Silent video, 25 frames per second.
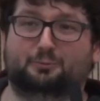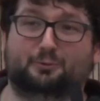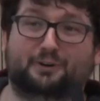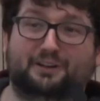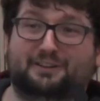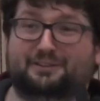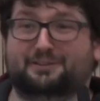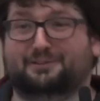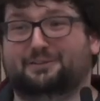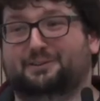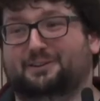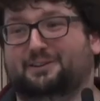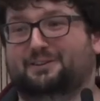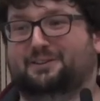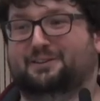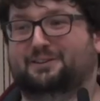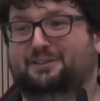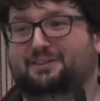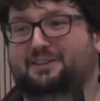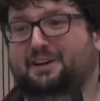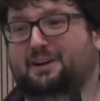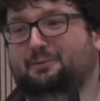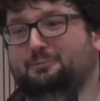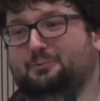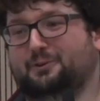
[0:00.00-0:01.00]
we don't
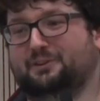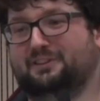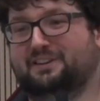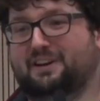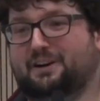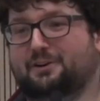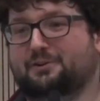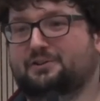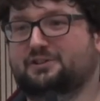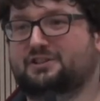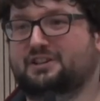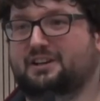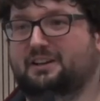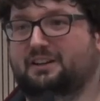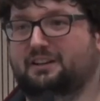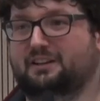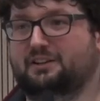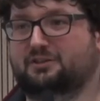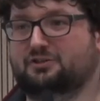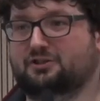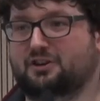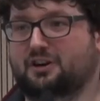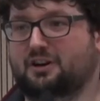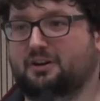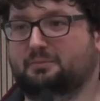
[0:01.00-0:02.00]
understand what their
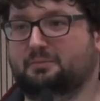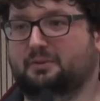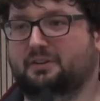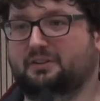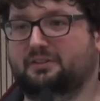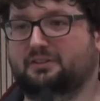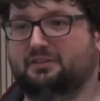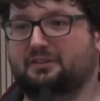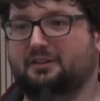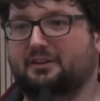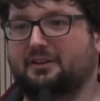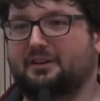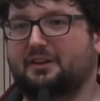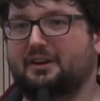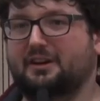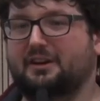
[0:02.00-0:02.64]
daily job is.